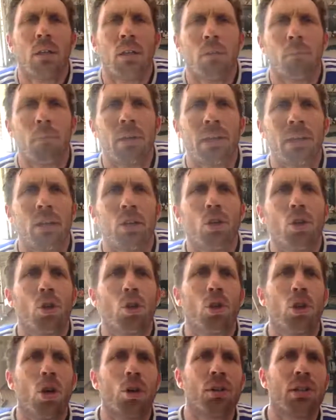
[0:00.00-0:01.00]
Making
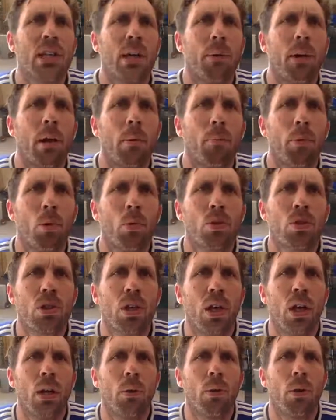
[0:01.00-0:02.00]
good contact with that ball,
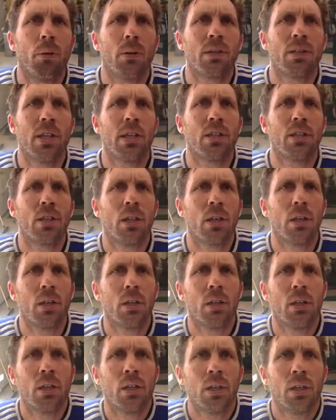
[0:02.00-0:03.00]
Skylar. What I'm going to say to
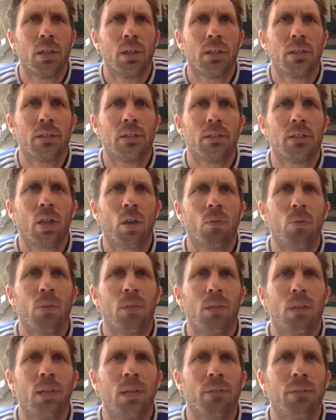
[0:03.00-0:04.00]
you is don't
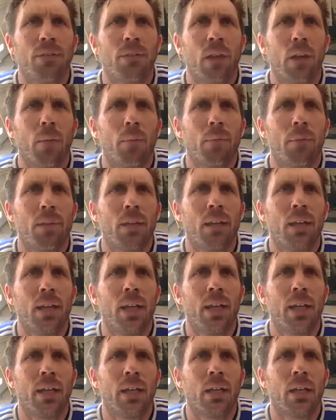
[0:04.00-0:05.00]
lift up your
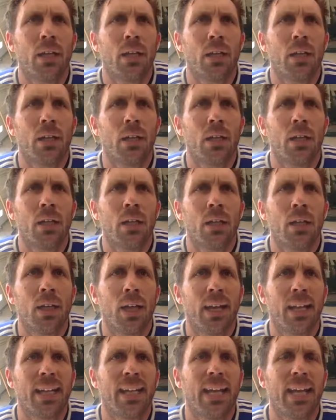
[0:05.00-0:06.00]
leg
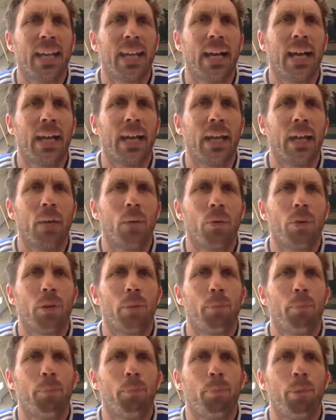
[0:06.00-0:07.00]
and kick at it. I want you
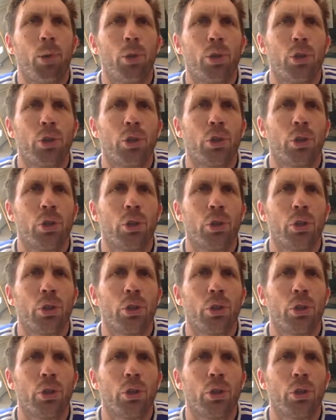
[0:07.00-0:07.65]
to push.